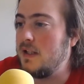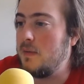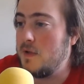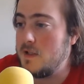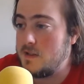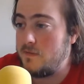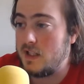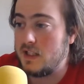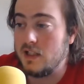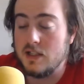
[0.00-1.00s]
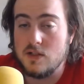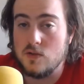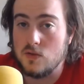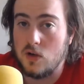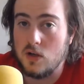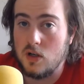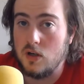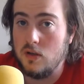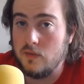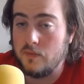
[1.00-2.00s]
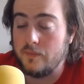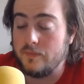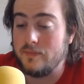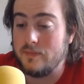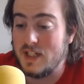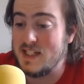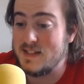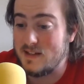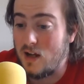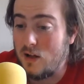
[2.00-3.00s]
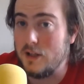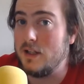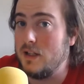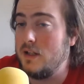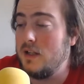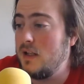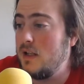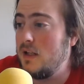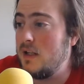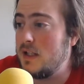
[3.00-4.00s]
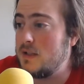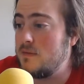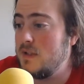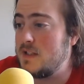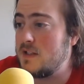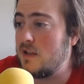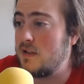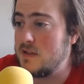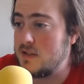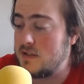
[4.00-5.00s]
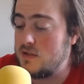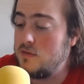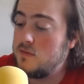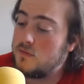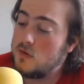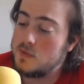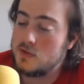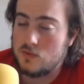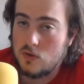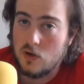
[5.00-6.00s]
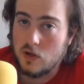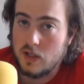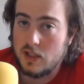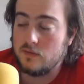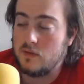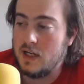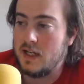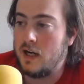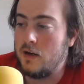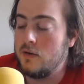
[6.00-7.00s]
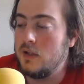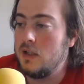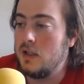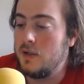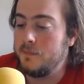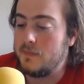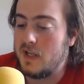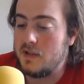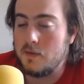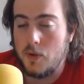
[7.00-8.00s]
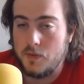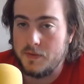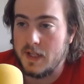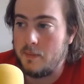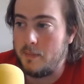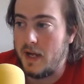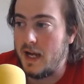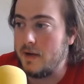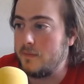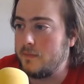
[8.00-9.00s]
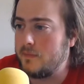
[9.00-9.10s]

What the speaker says: And plus the fact that it lets you draw a card, that's solid. That's really solid. There's 2 forms of draw right now, and they're both not bad.